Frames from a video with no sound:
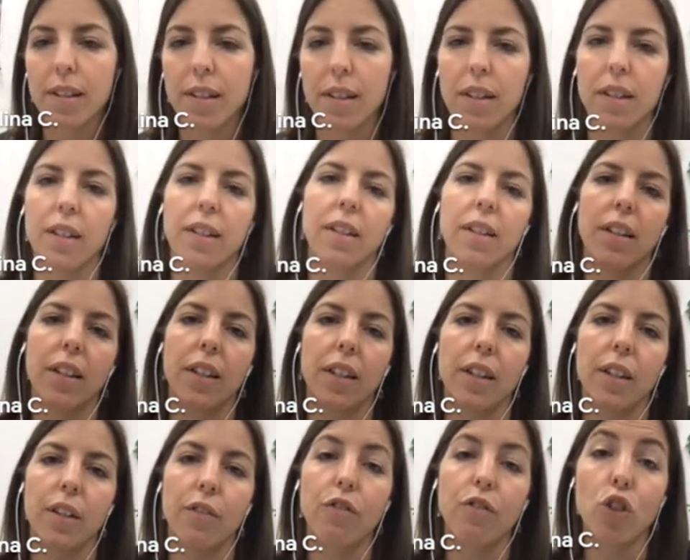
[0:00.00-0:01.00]

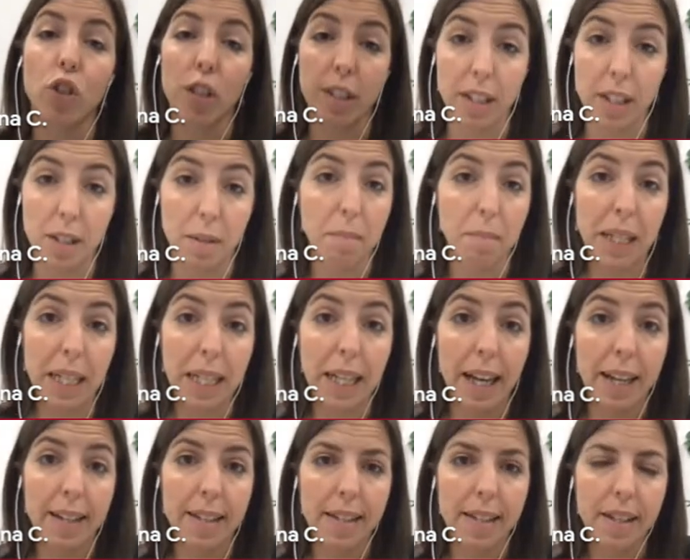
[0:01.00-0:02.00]

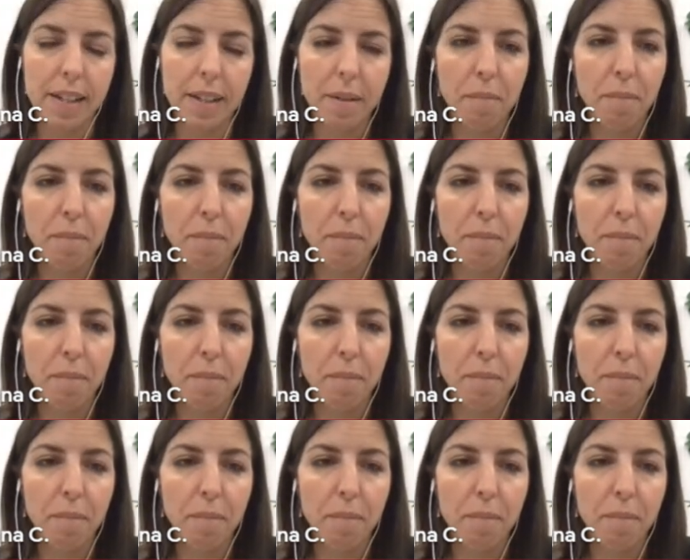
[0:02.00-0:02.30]
MIlli-LEnses.